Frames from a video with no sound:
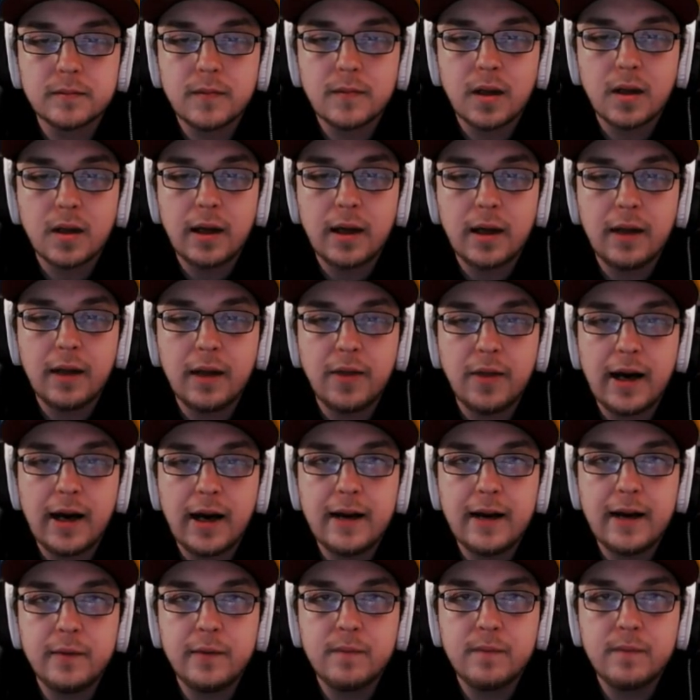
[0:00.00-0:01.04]
And
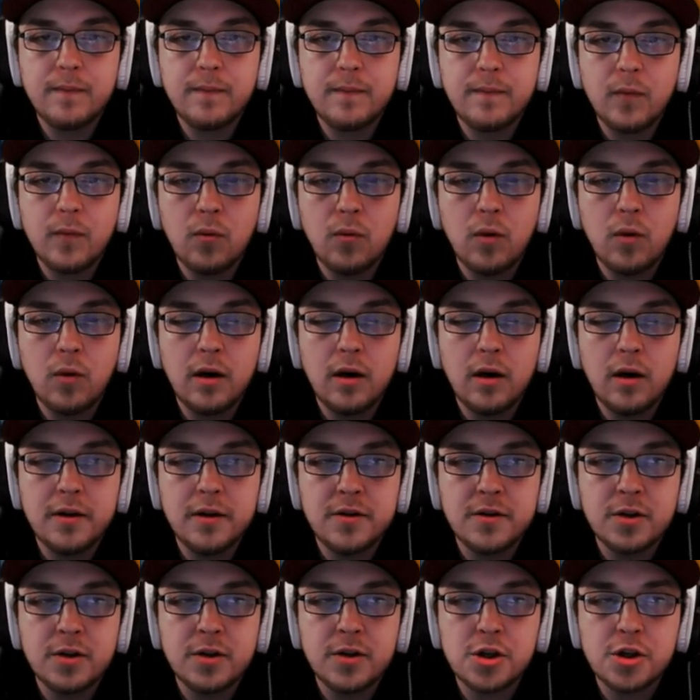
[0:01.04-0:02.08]
that
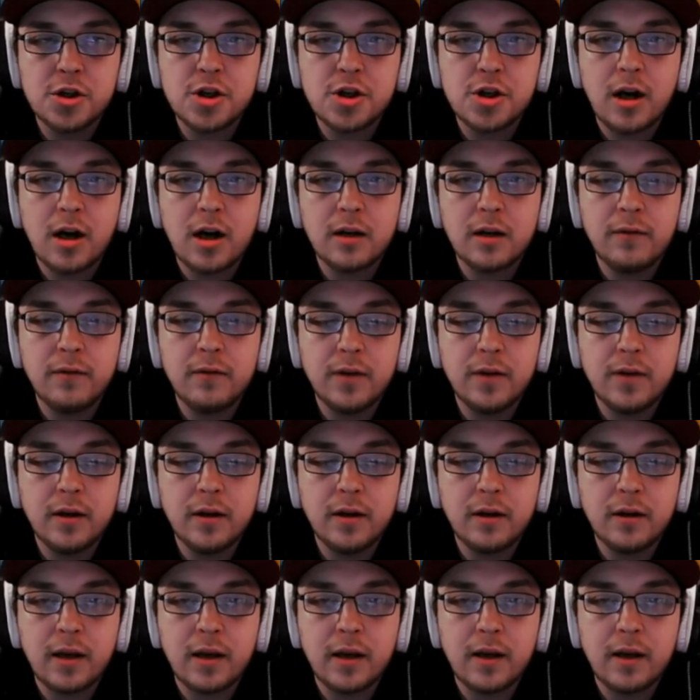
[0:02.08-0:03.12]
was the shock of
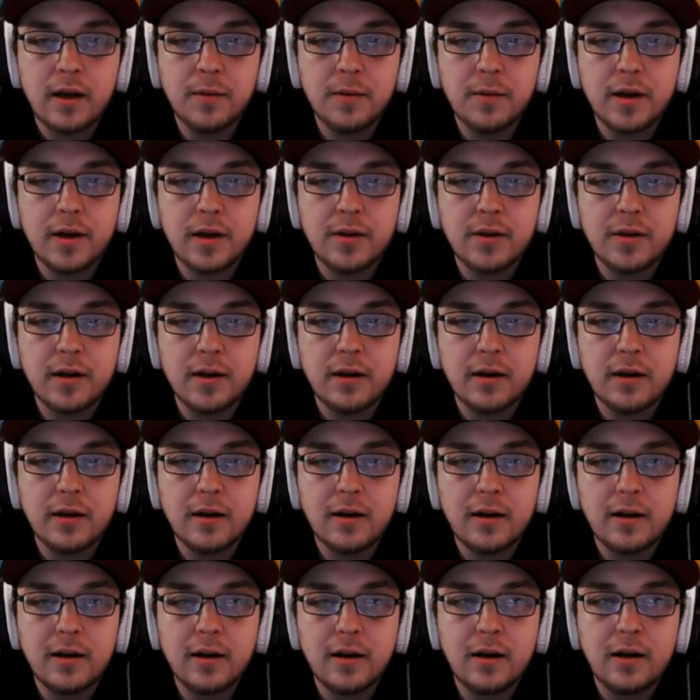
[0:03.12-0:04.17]
the game right there.
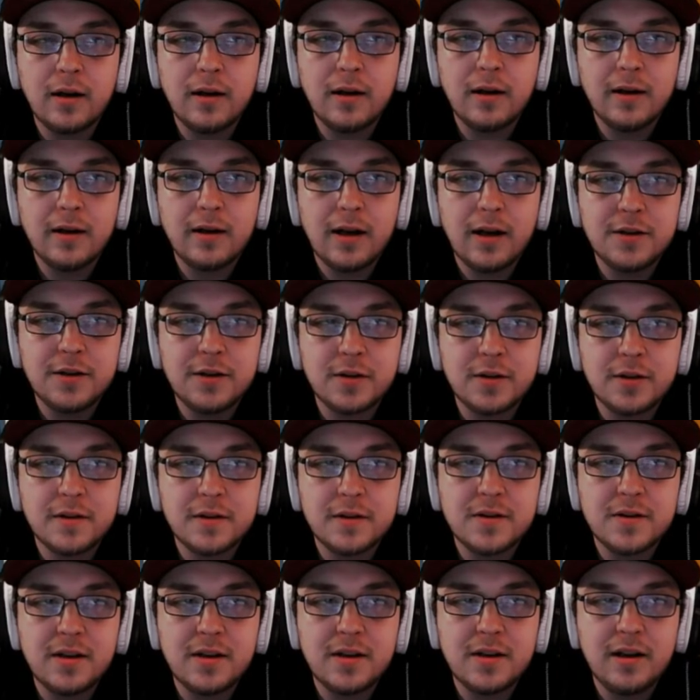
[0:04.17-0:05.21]
As you can
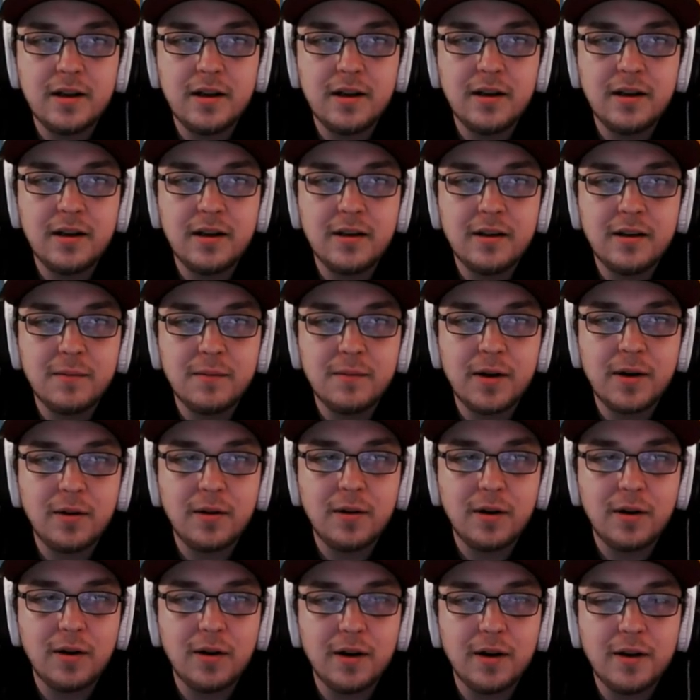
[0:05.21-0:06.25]
see by the
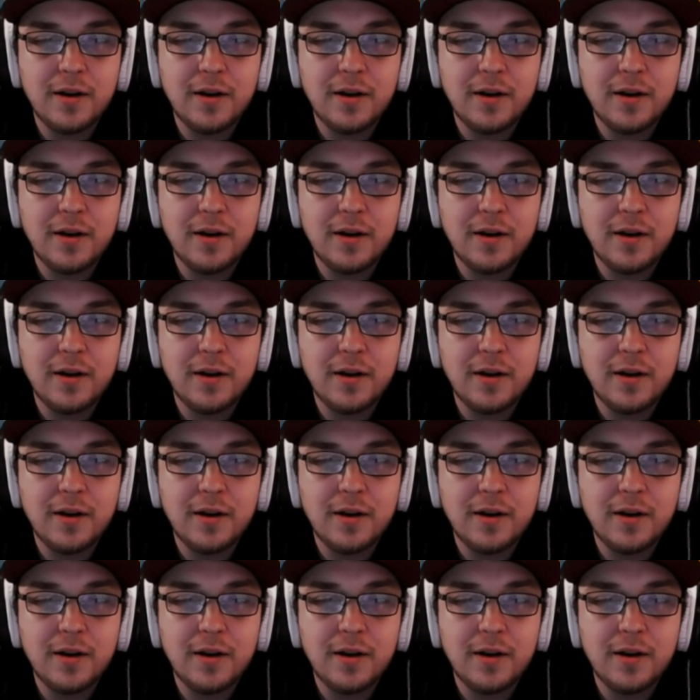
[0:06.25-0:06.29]
look on his